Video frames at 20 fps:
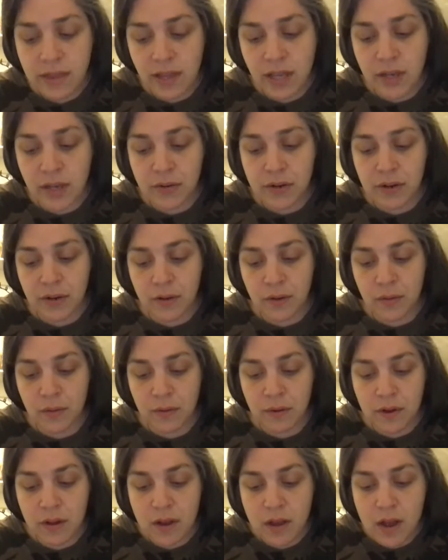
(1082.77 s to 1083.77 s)
you do,
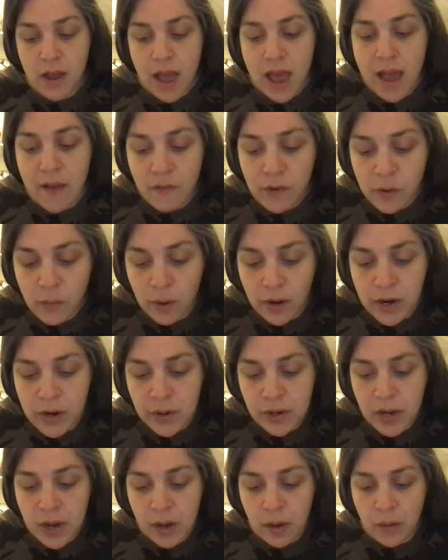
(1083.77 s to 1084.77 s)
everywhere you
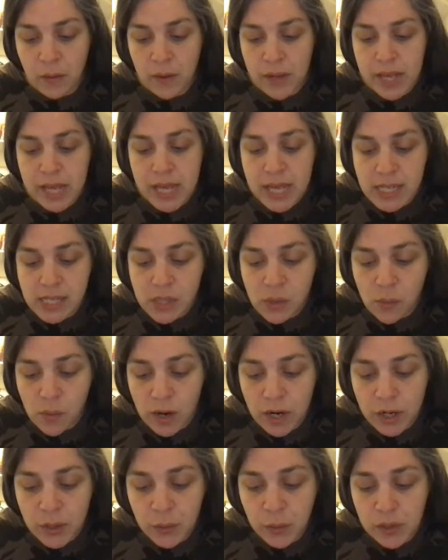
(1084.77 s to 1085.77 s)
go. He's the
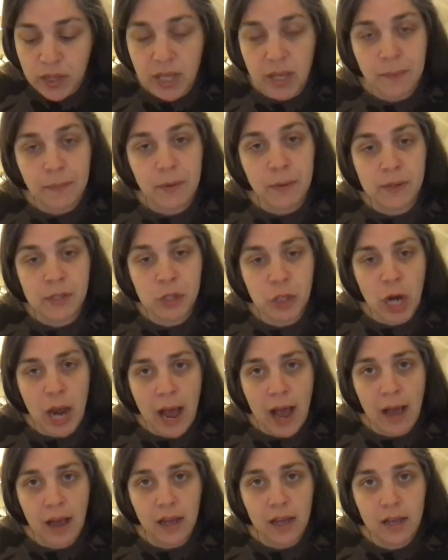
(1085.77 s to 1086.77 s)
one who will keep you on
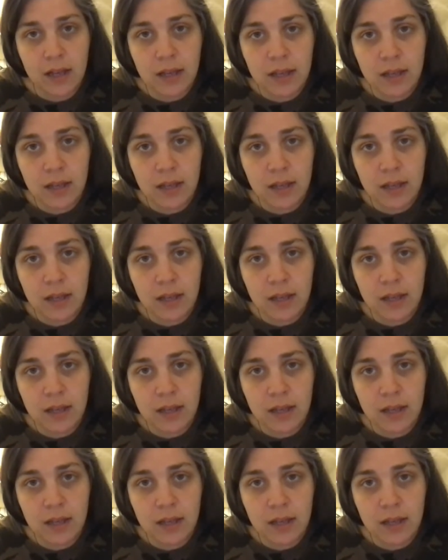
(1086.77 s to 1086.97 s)
track.